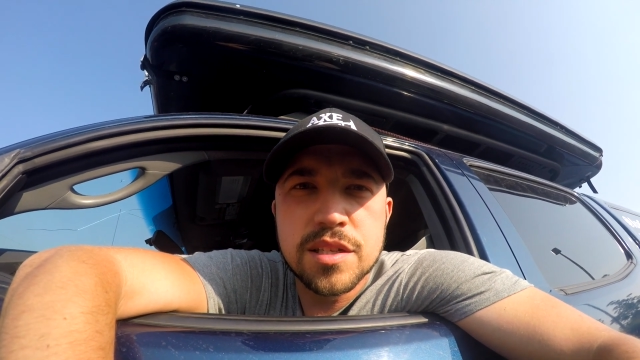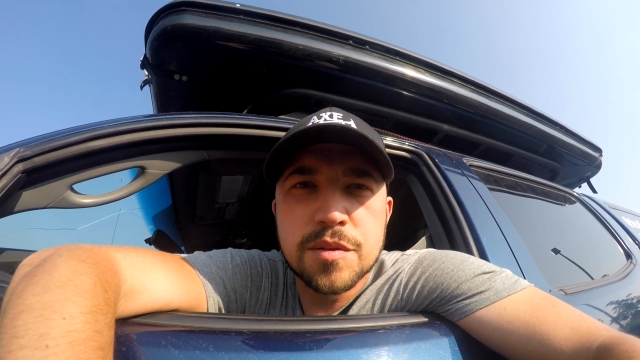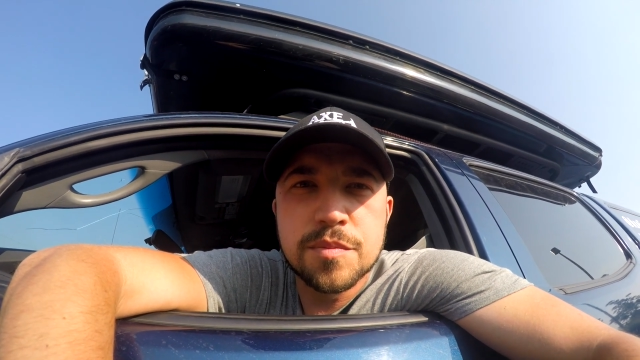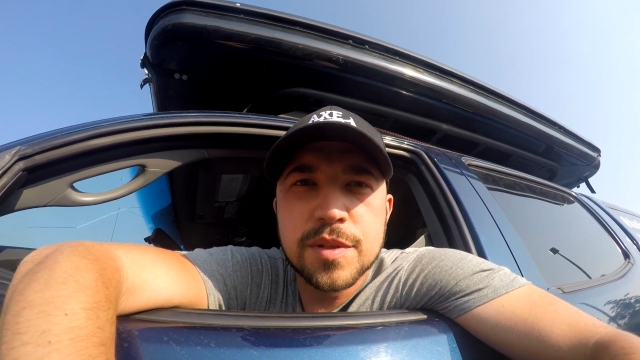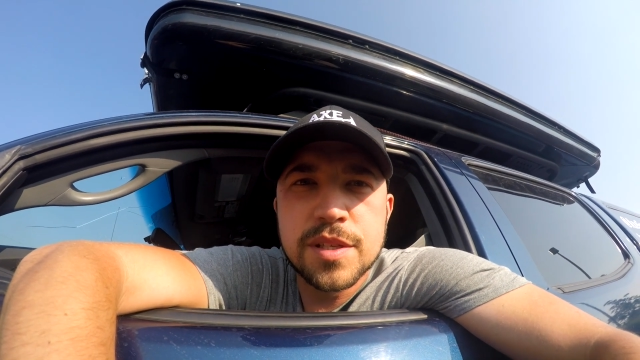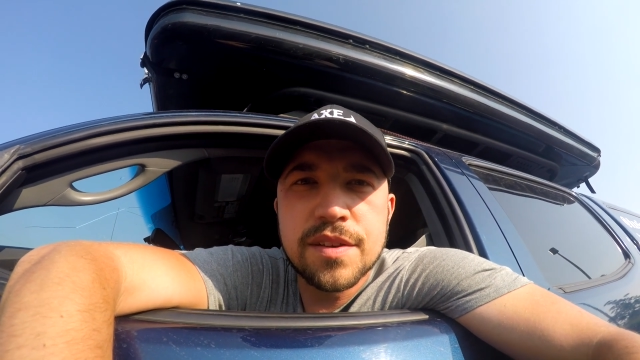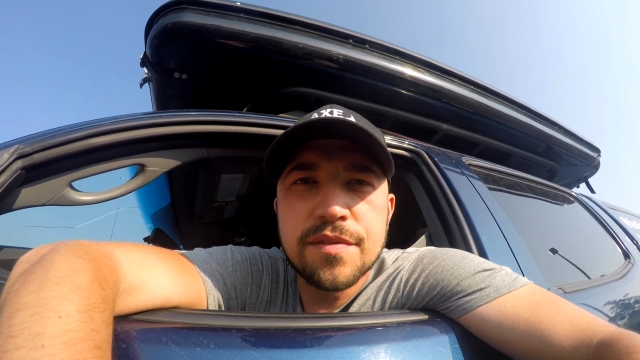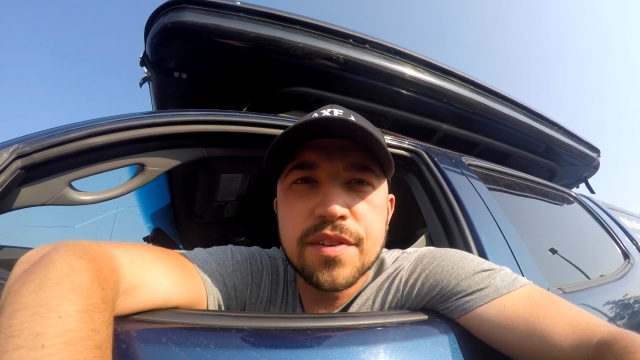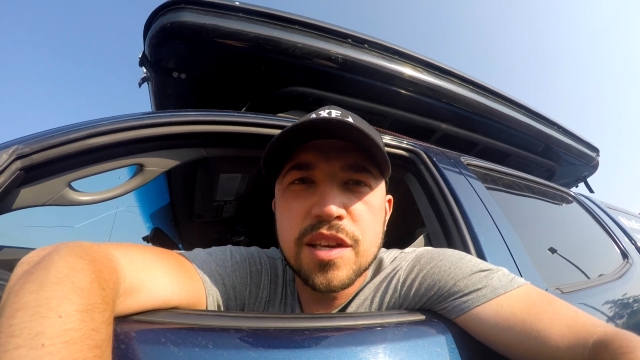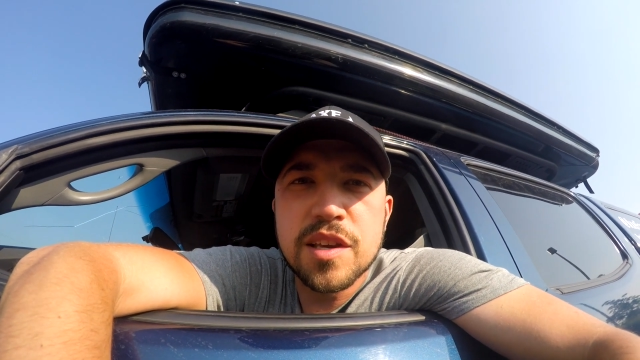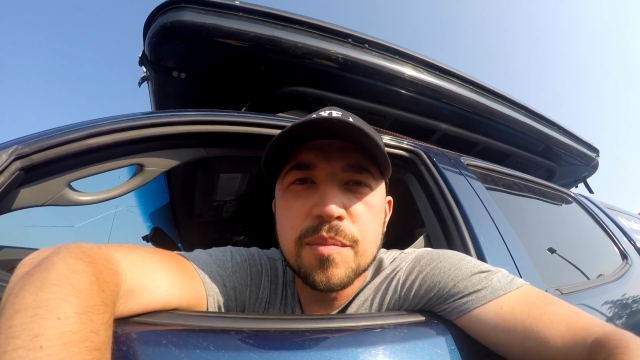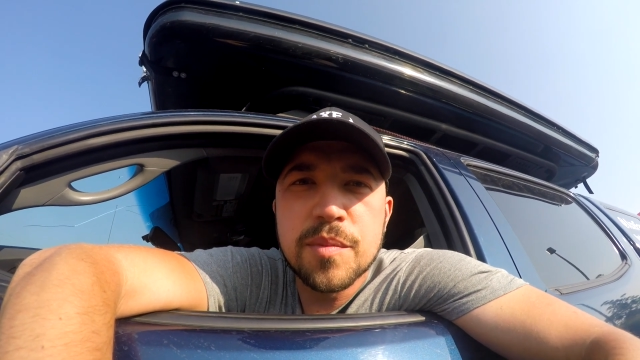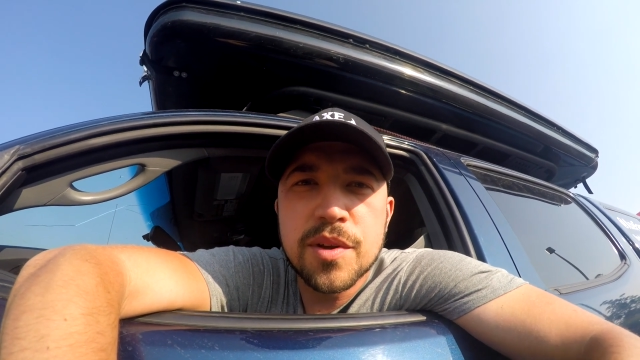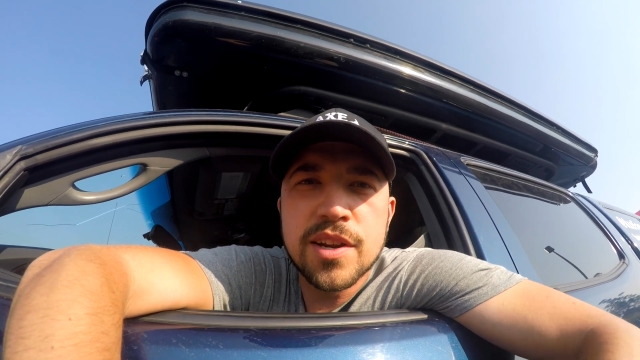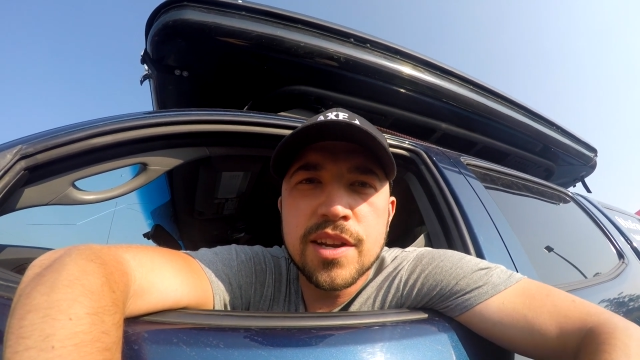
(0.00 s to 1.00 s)
specific
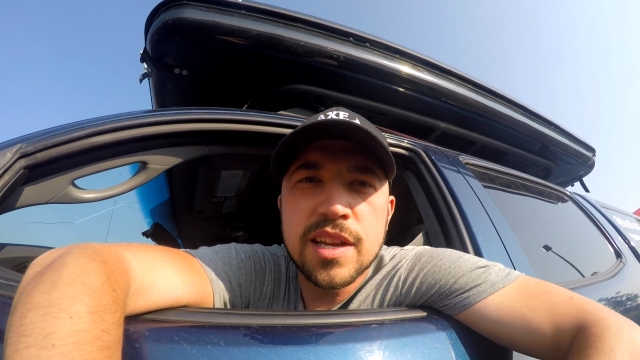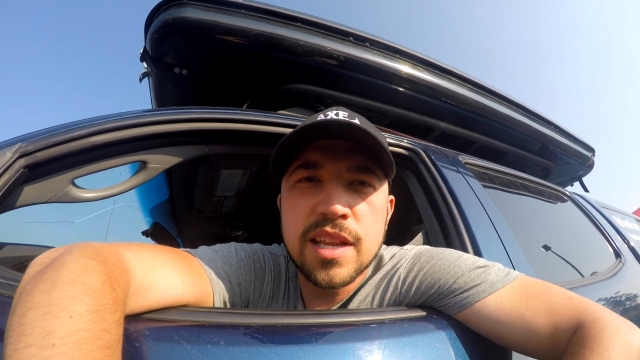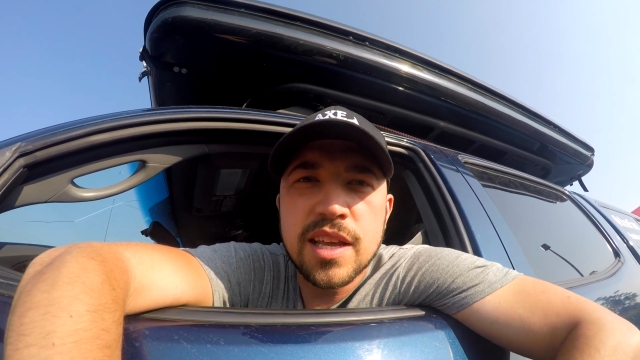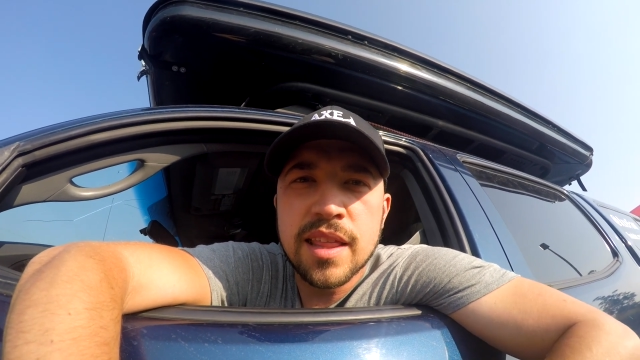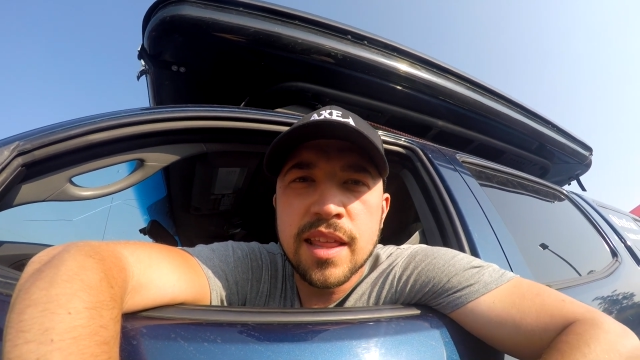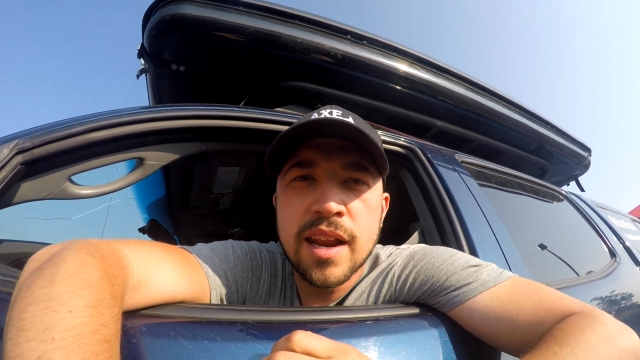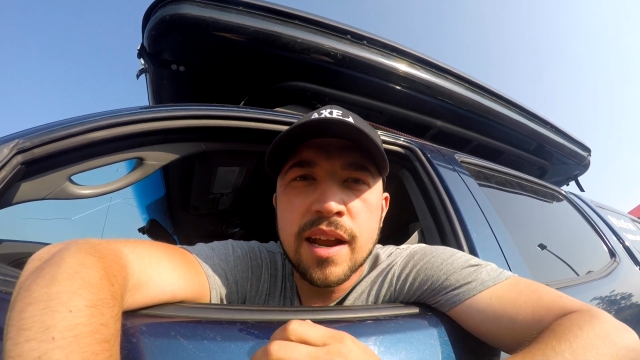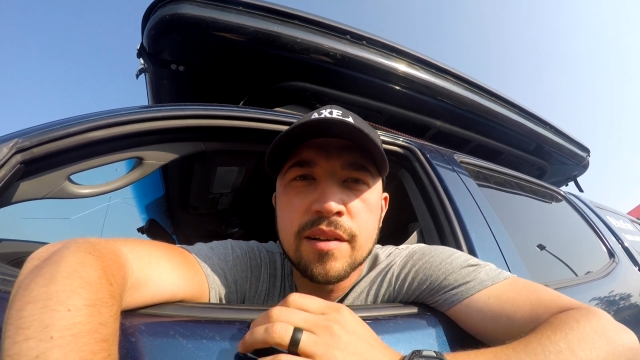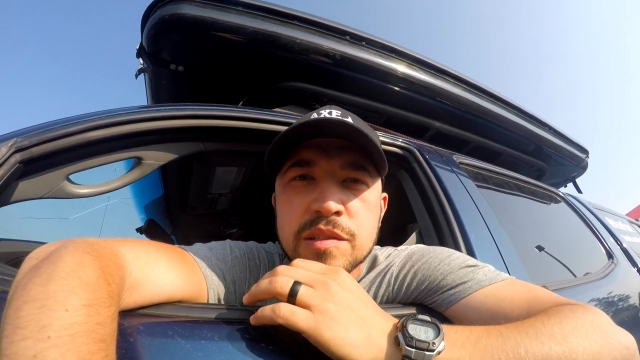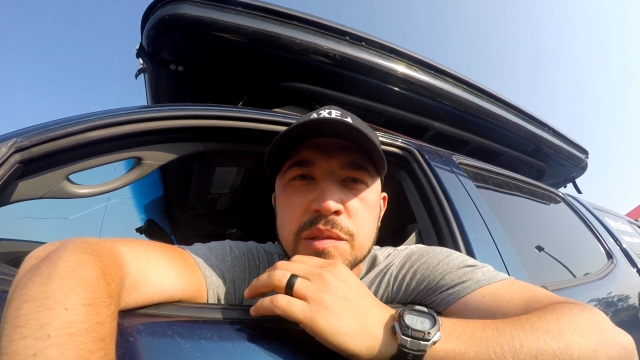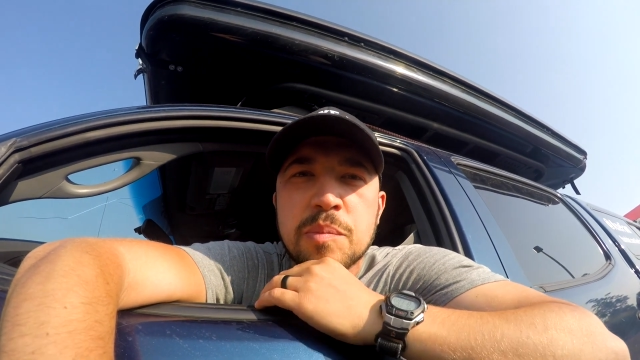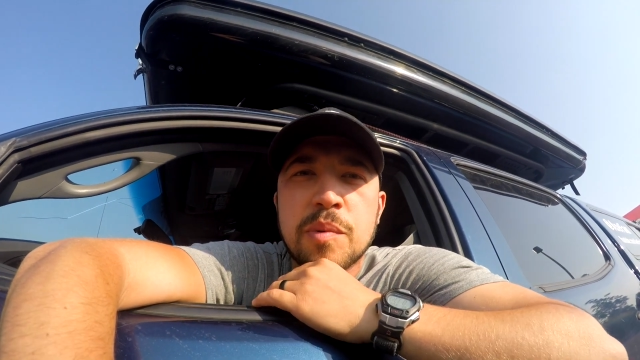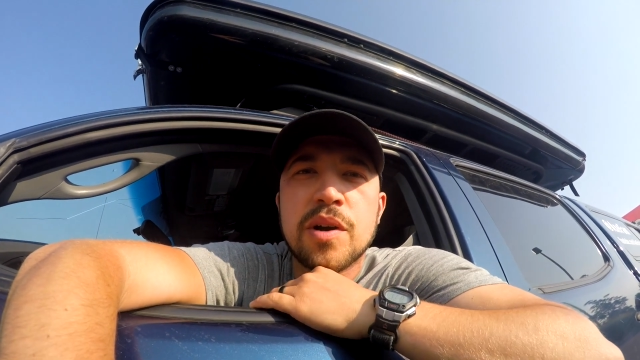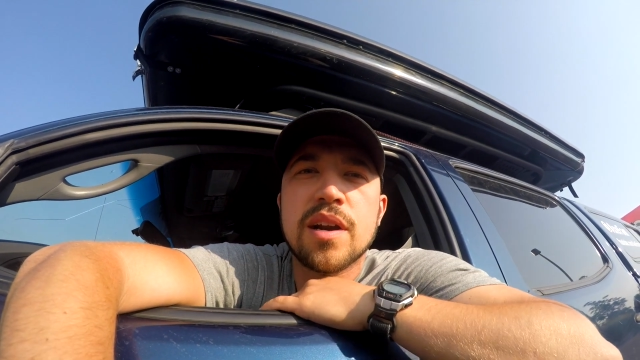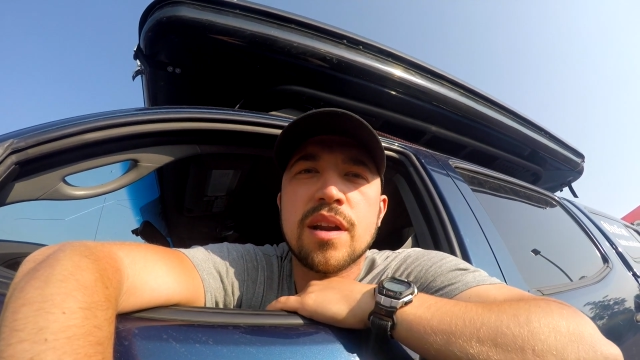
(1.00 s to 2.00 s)
community that I was a
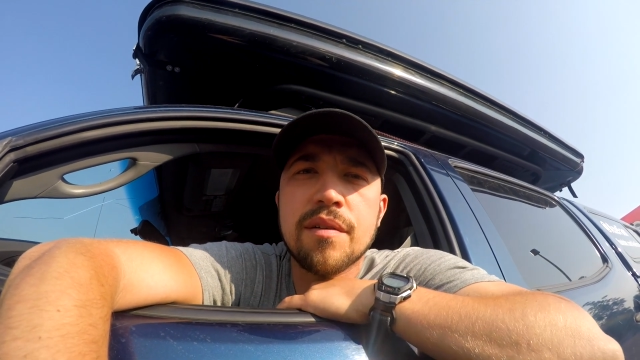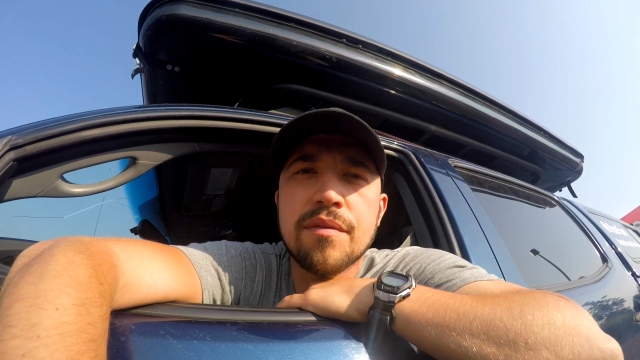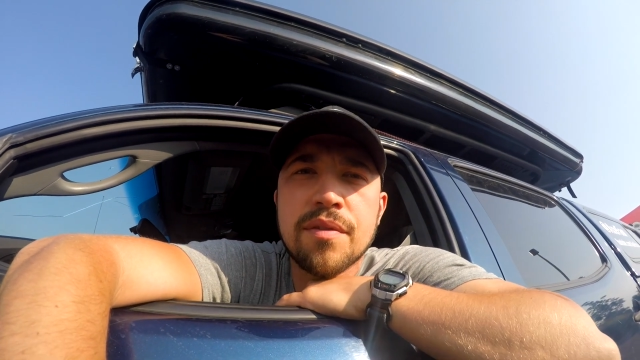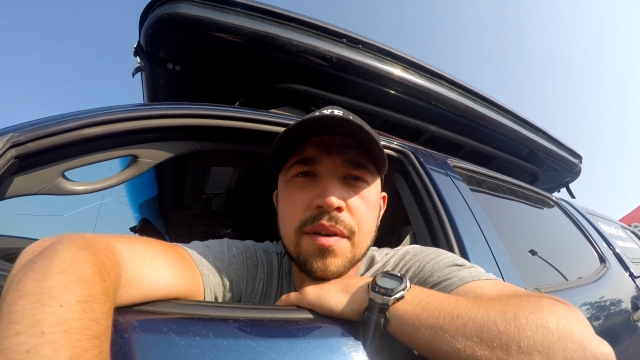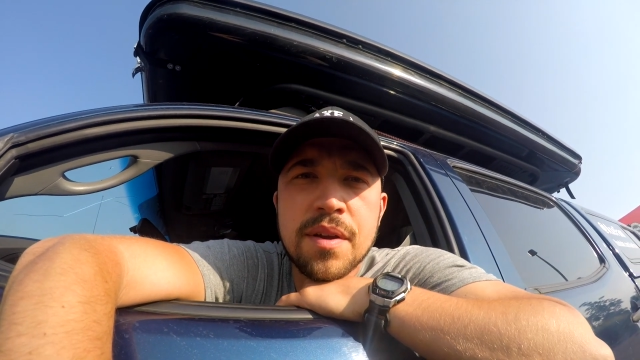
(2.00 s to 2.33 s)
part of.